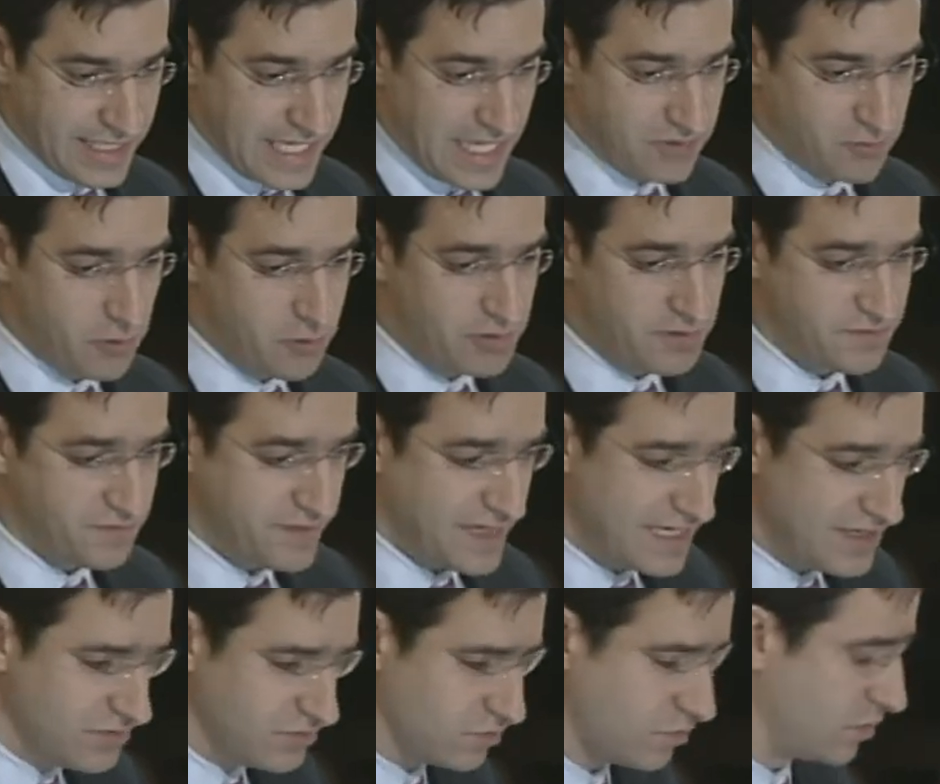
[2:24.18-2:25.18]
And what we
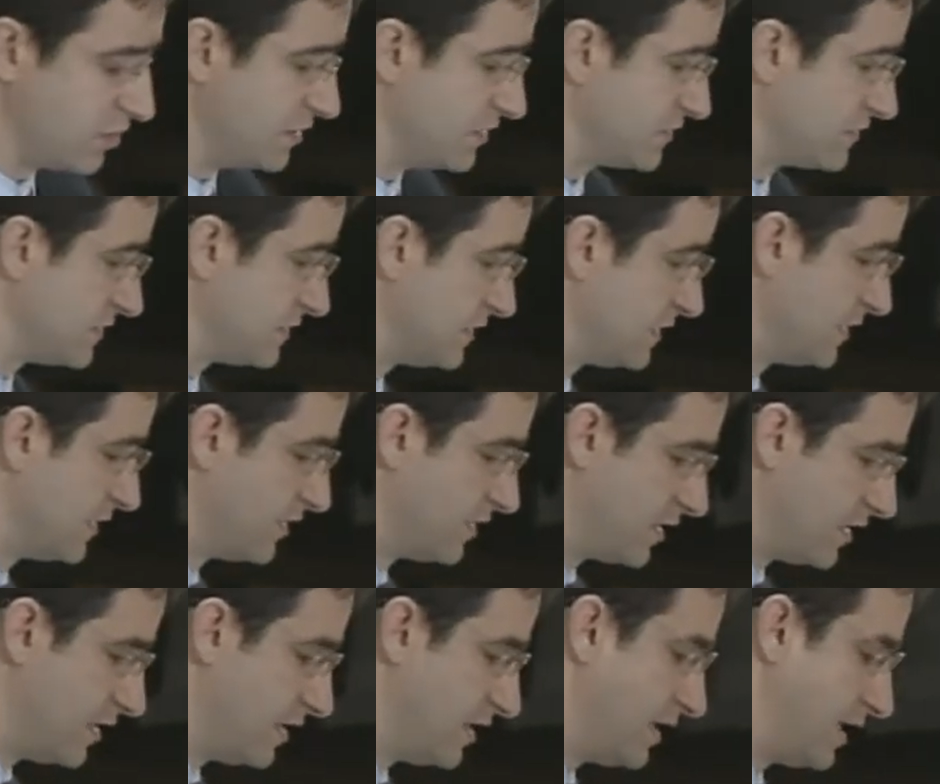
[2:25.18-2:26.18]
found was,
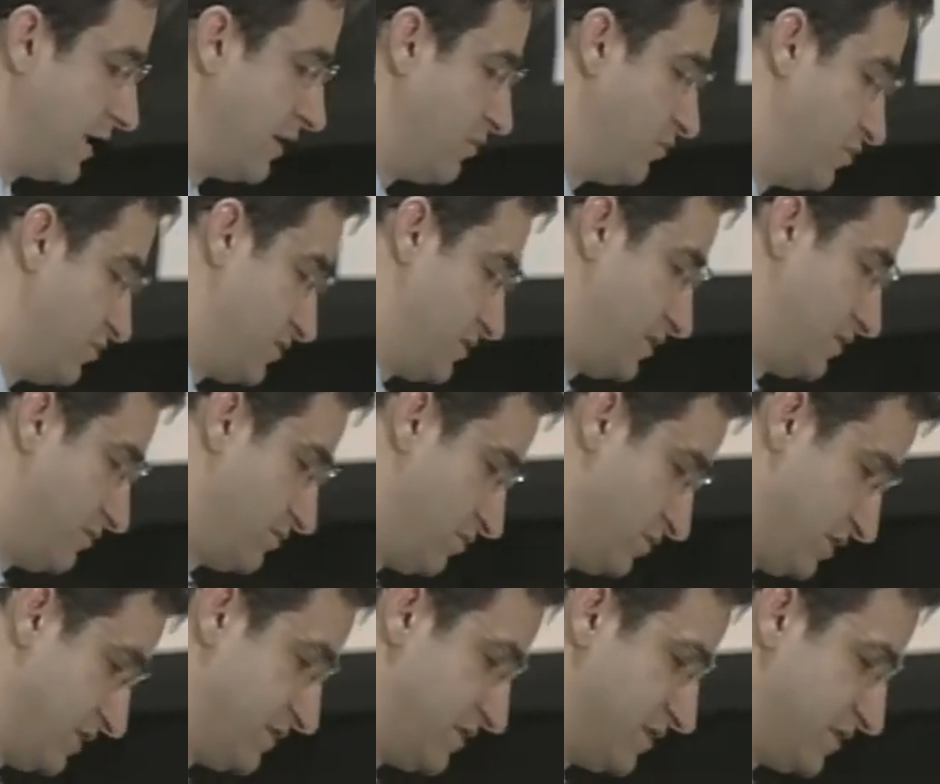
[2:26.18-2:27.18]
uh, and kind of
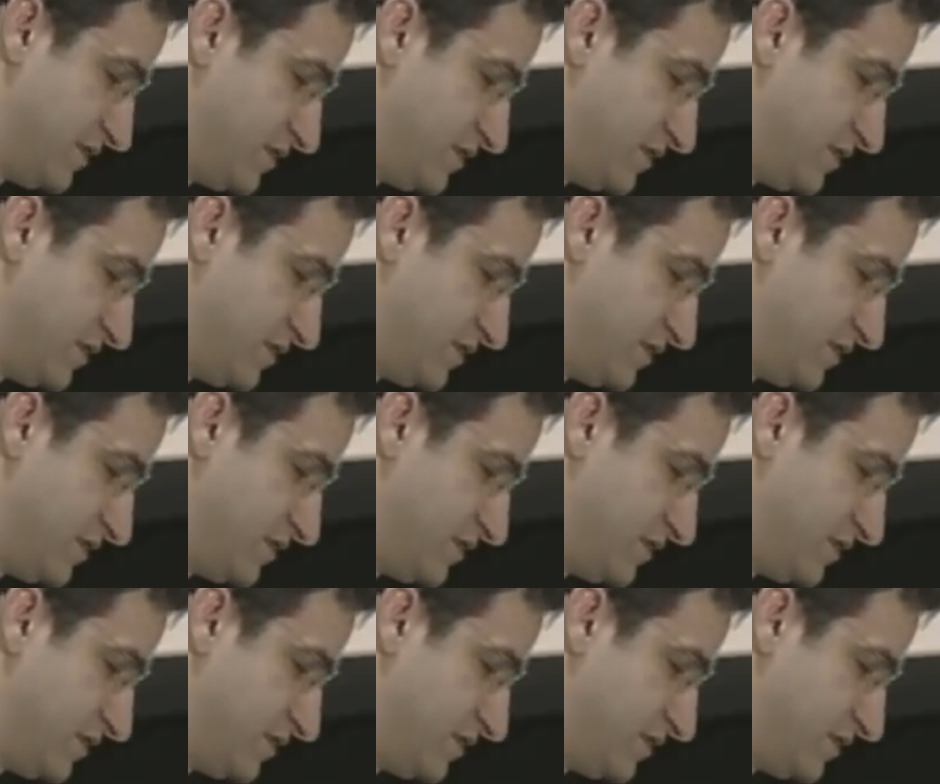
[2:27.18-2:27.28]
really to